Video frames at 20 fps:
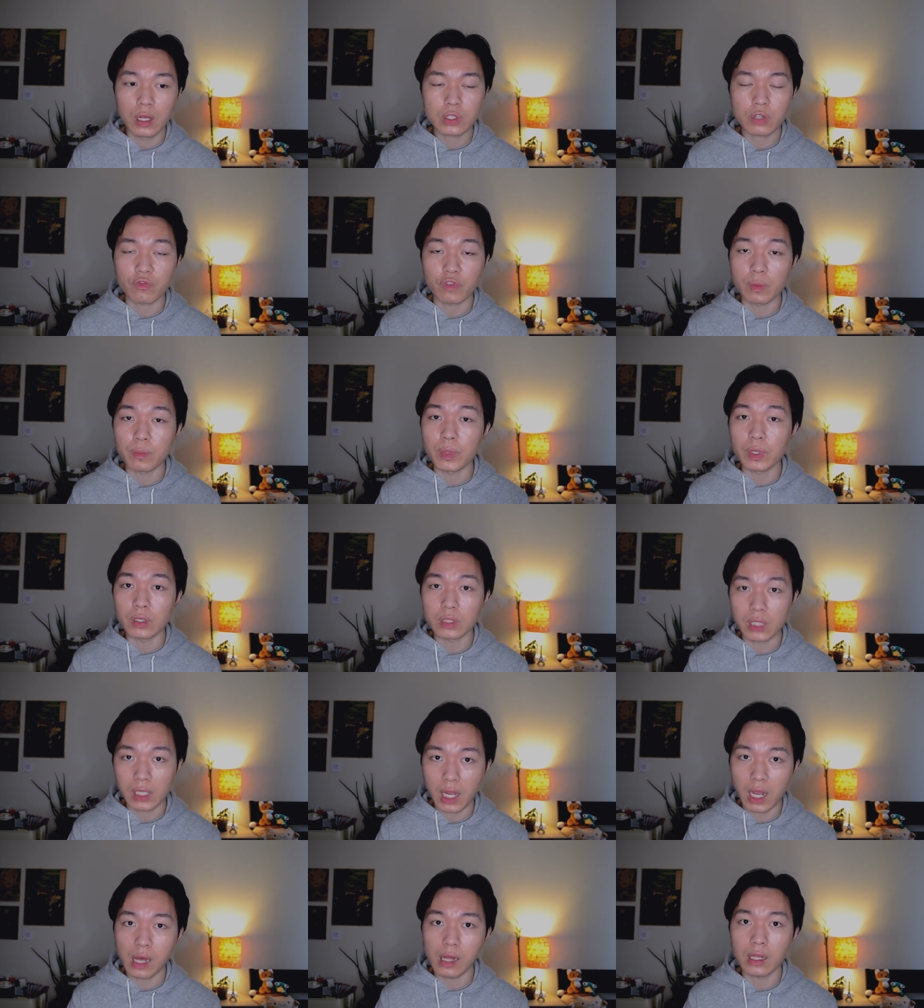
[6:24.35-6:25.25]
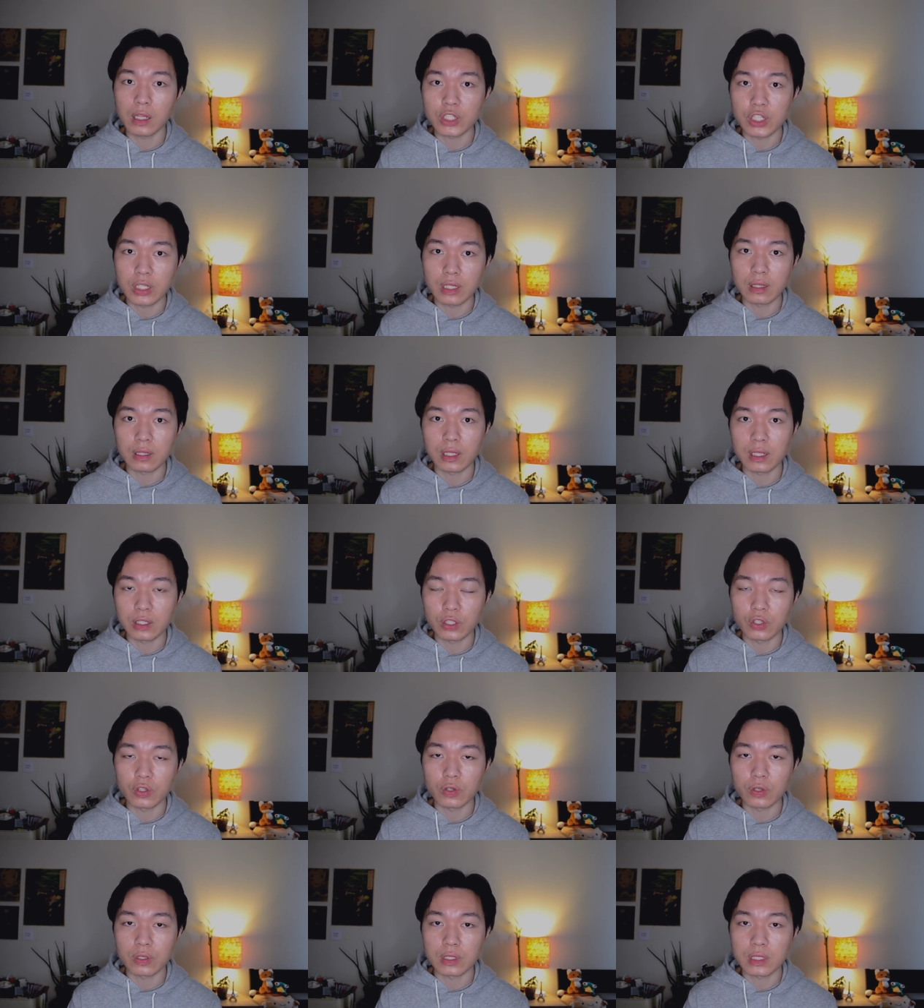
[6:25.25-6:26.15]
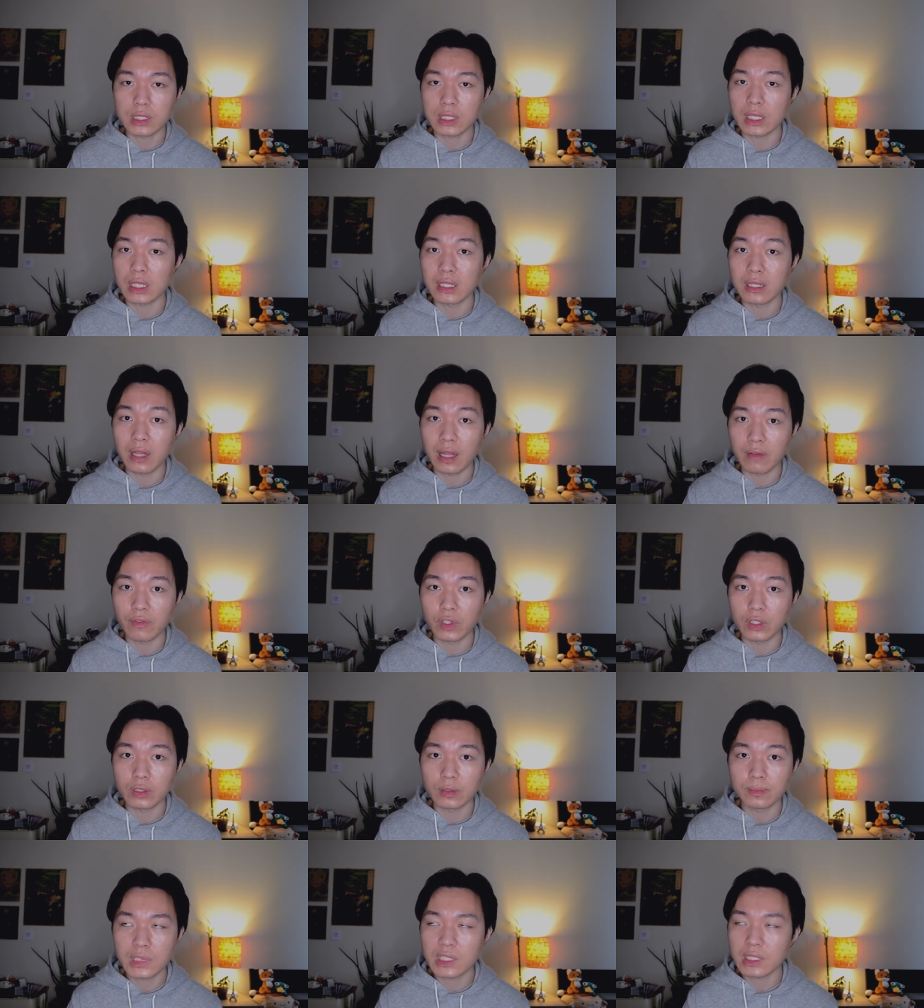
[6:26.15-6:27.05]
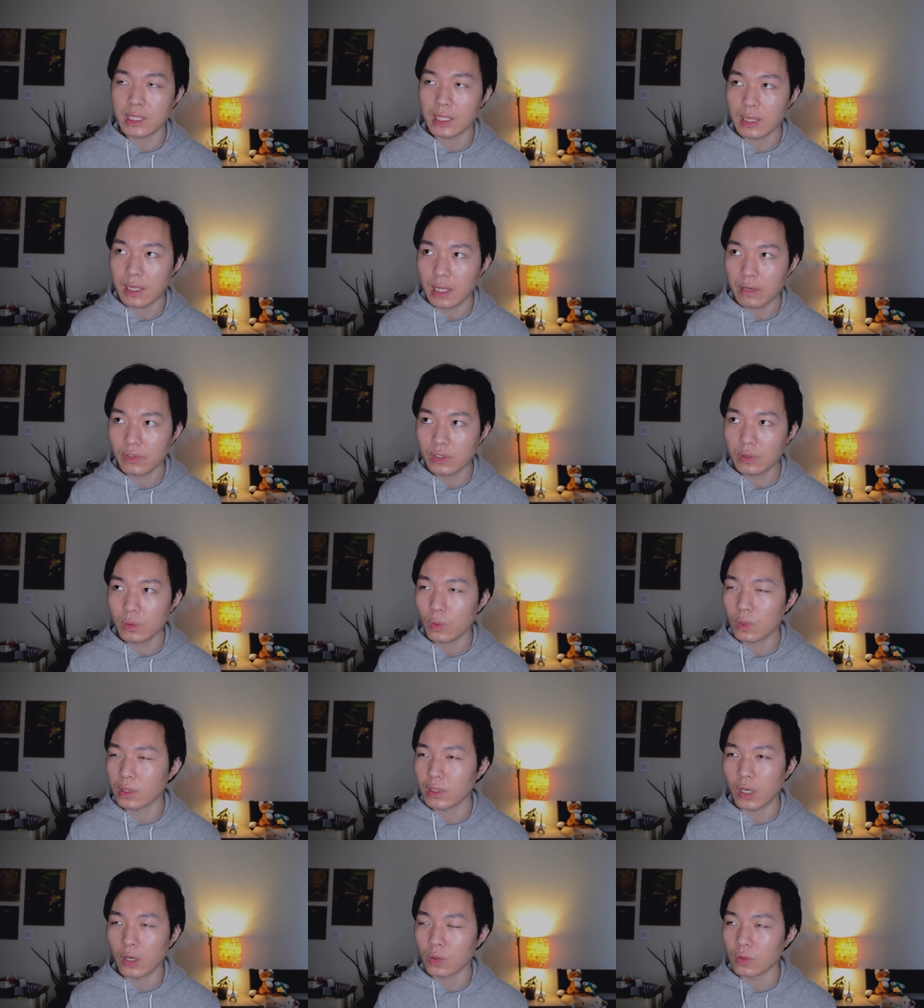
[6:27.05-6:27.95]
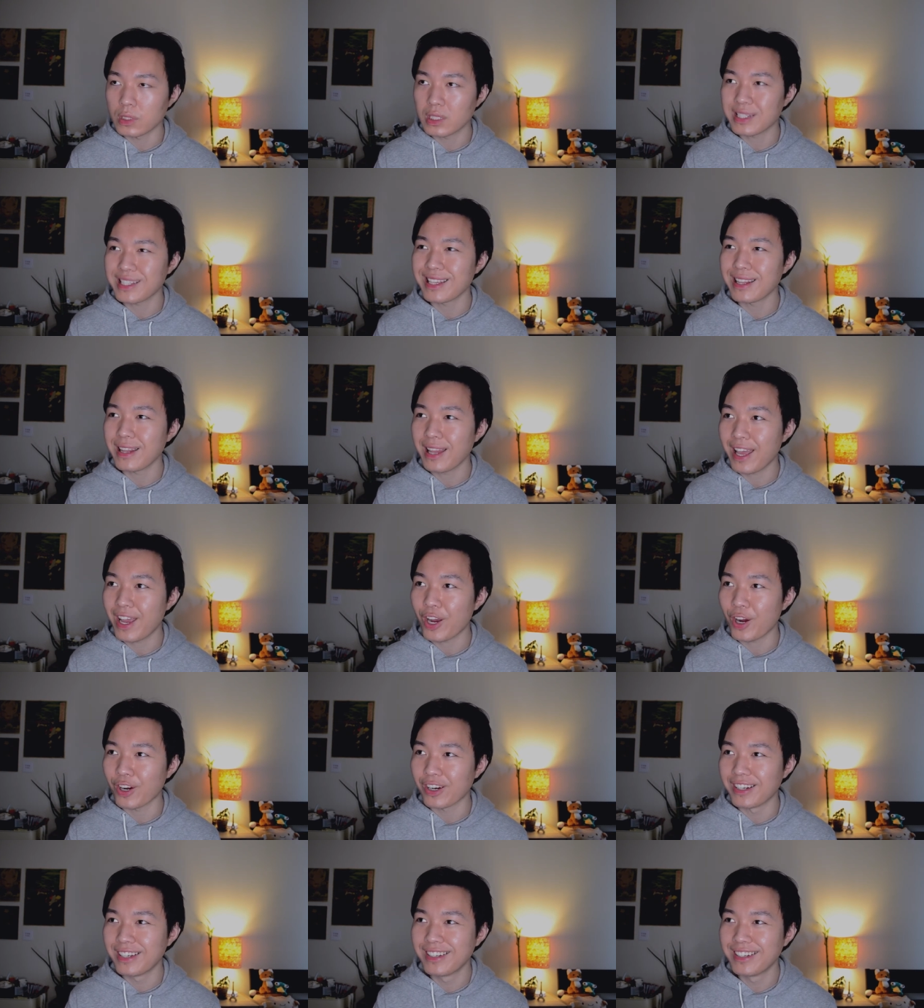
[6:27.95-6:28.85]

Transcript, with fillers: rebuild the collagen in your skin level. Skin level? No, skin layer.